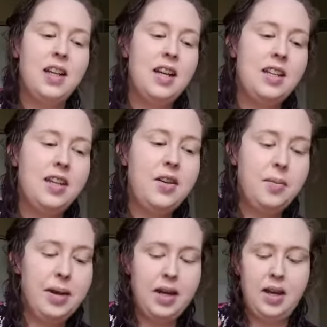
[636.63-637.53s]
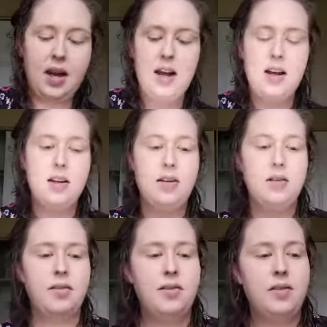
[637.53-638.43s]
a little bit
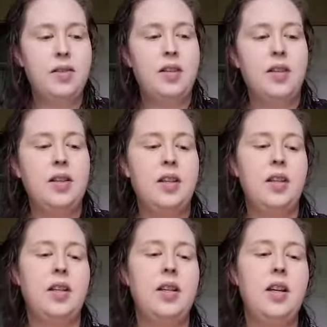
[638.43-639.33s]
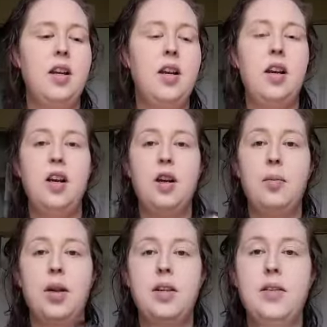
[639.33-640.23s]
of our
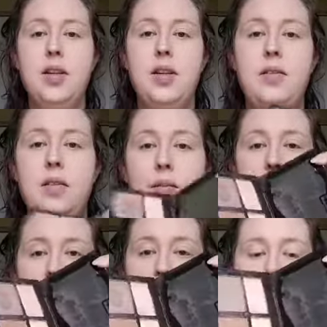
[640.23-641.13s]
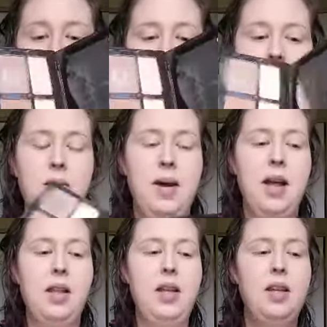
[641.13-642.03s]
bronzer from my Kat Von D
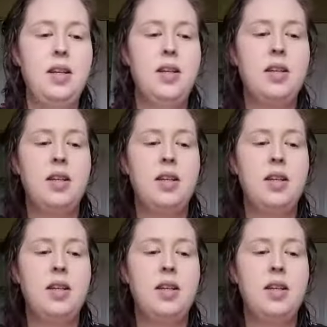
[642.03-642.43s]
palette.